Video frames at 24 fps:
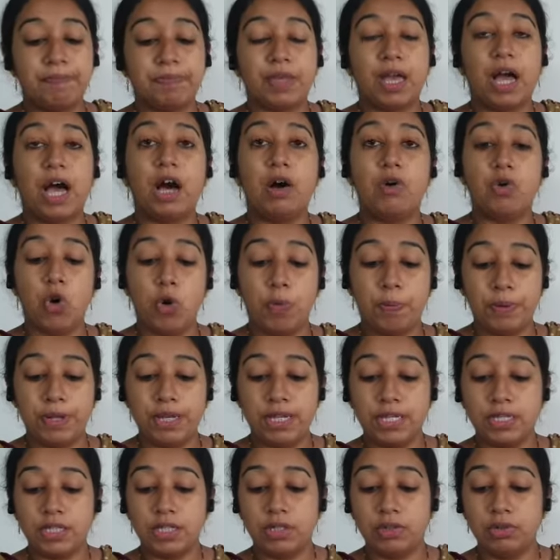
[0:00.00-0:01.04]
How open
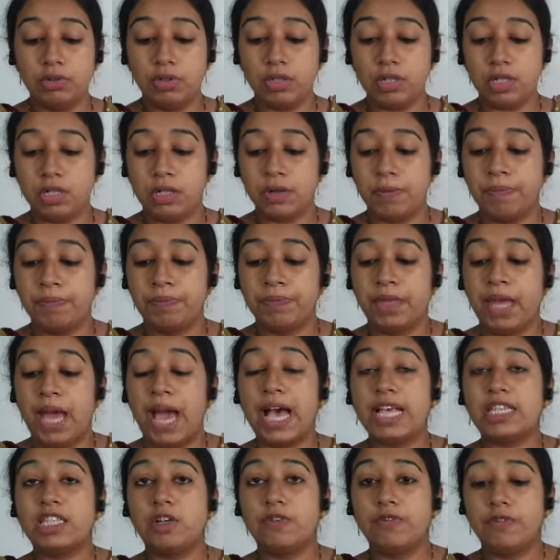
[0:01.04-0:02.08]
is used
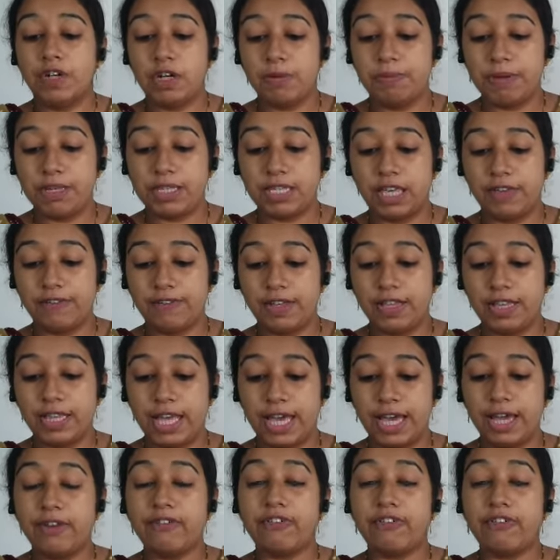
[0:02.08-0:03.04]
as a verb is given there.